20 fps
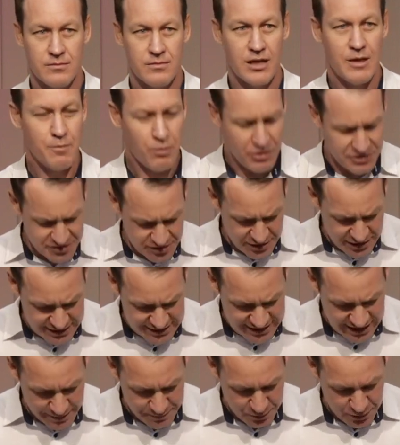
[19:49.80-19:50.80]
He points to the
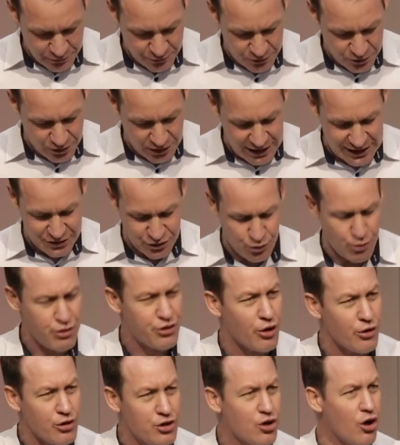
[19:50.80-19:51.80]
example of Christ, who,
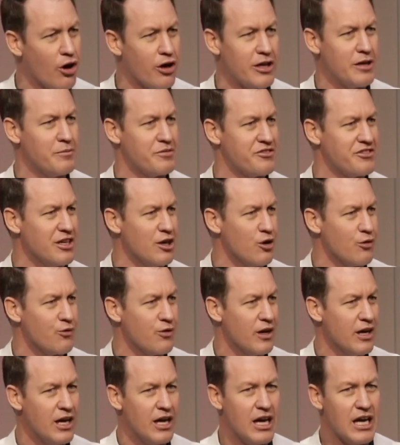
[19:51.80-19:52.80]
though God himself,
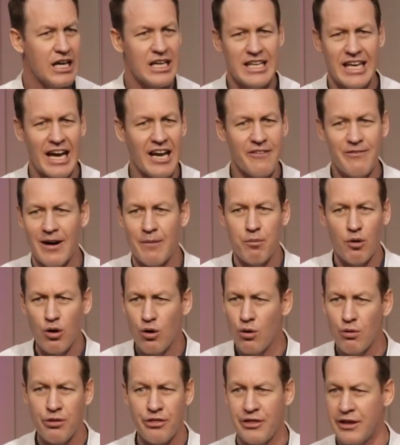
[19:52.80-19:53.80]
gave up
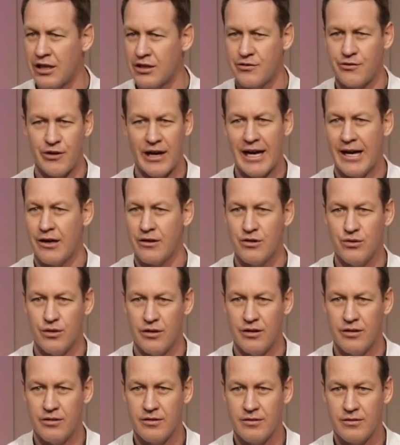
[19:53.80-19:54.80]
all things for our
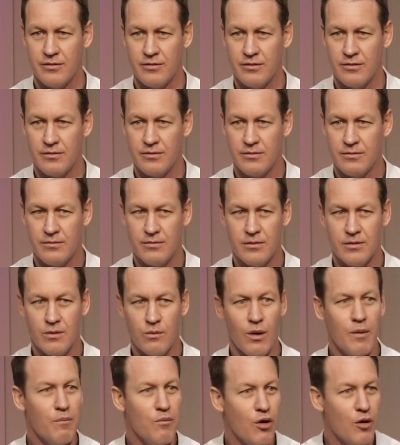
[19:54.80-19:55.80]
good.
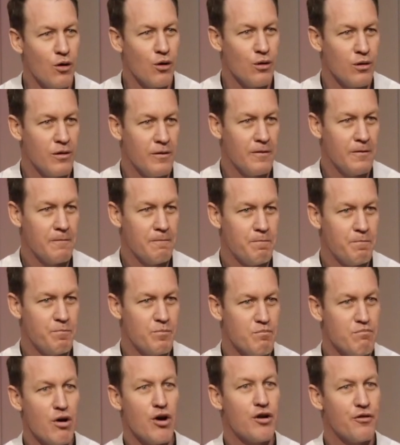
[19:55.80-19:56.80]
What more
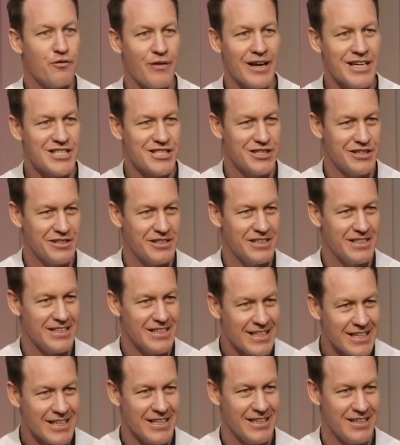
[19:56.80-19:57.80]
motivation do you
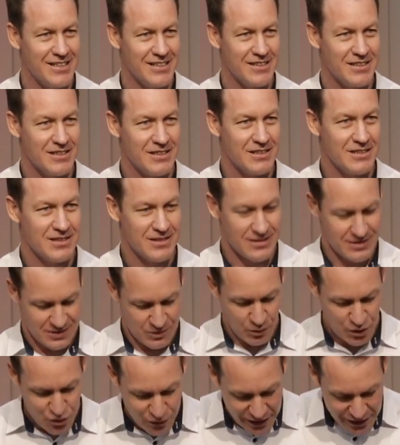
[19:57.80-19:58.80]
need?
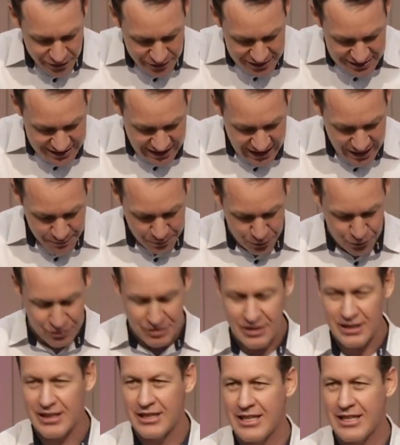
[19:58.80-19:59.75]
What greater example do you